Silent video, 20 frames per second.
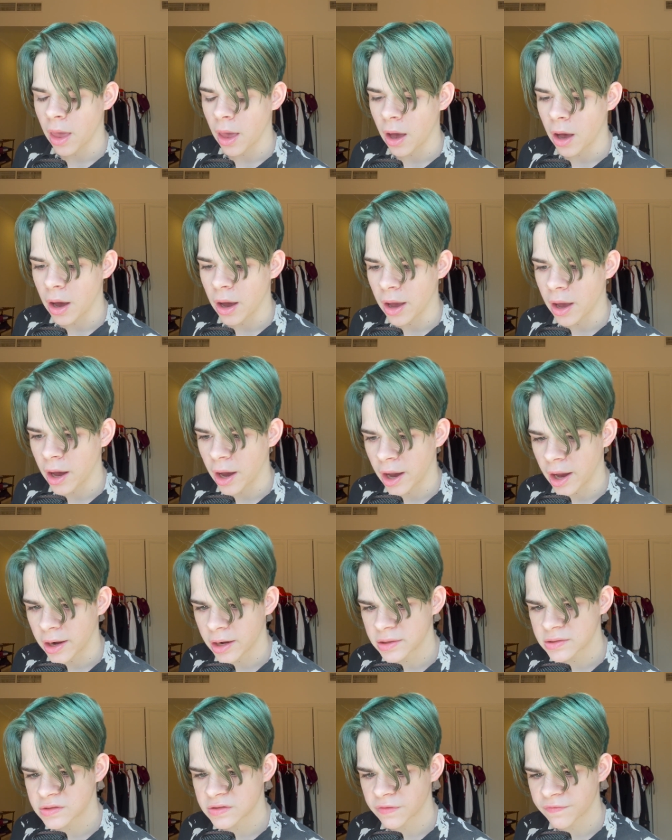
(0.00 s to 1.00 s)
uh,
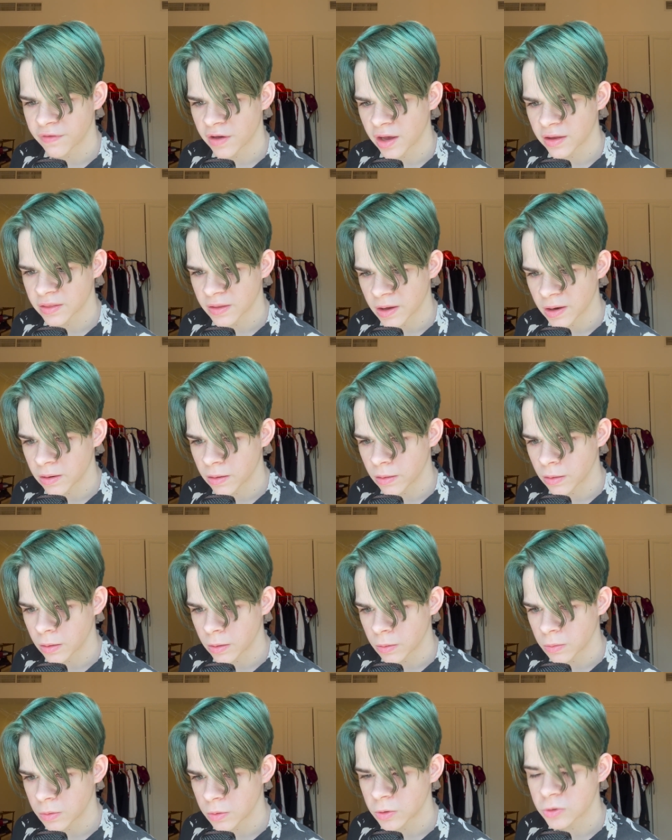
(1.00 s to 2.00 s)
and it's the fact that
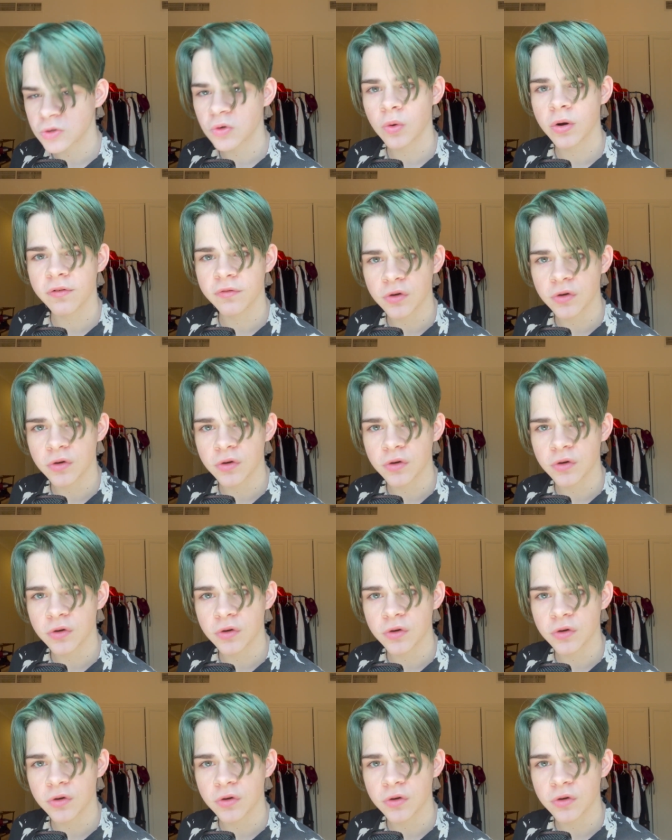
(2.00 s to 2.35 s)
sort